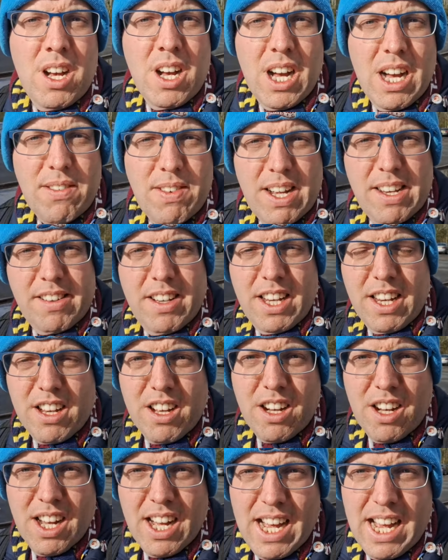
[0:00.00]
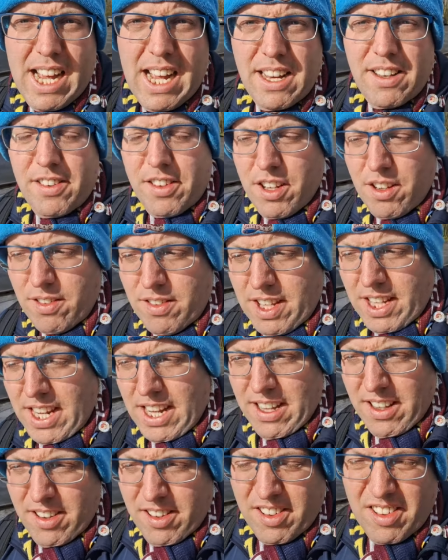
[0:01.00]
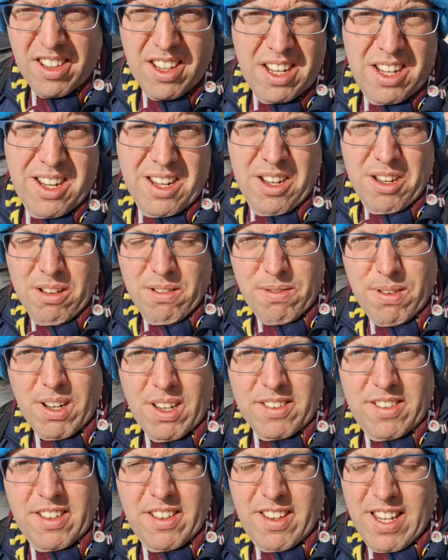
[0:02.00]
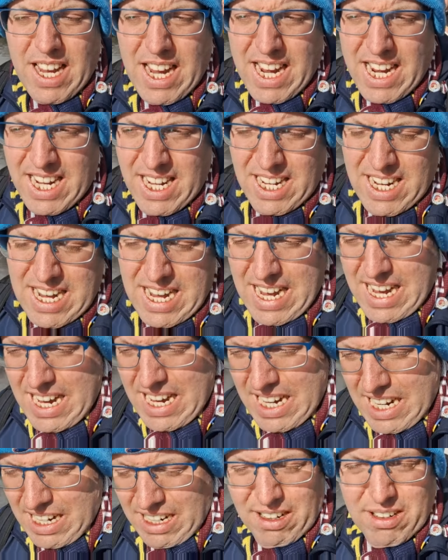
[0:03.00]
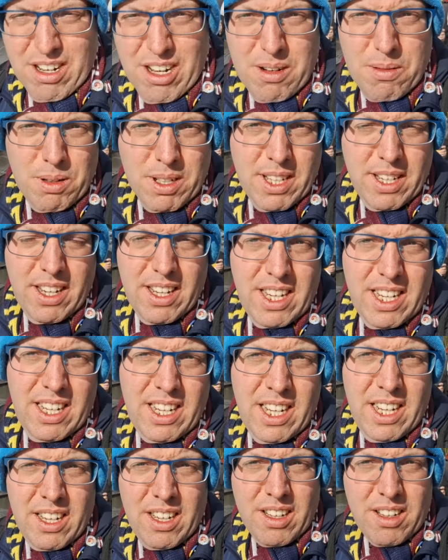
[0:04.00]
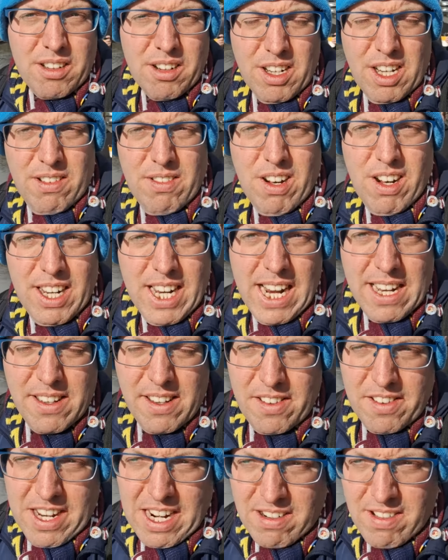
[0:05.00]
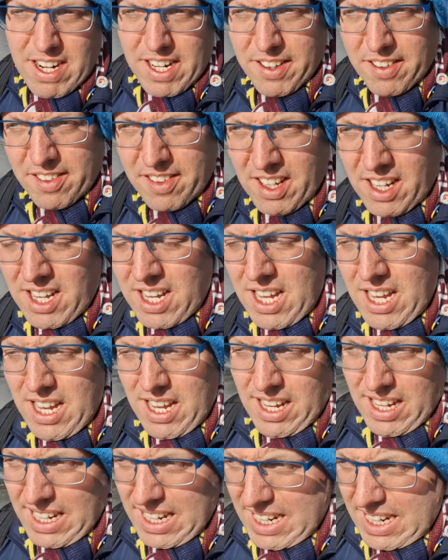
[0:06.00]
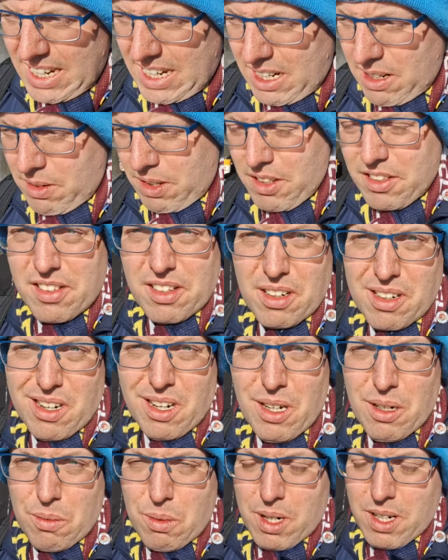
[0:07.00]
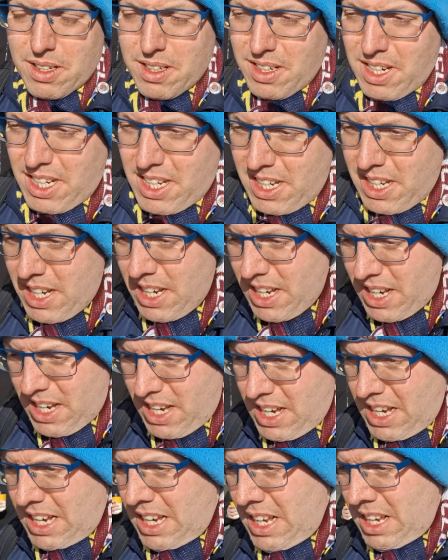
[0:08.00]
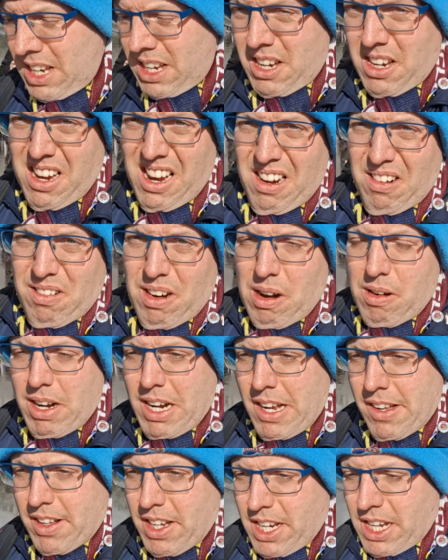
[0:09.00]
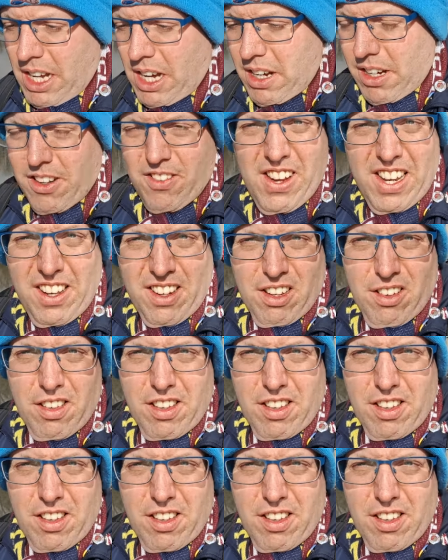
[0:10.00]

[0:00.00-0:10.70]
I've actually got two tickets for today. I've got one in the Donny Road end terrace, and I've also got one where I usually go, the vertical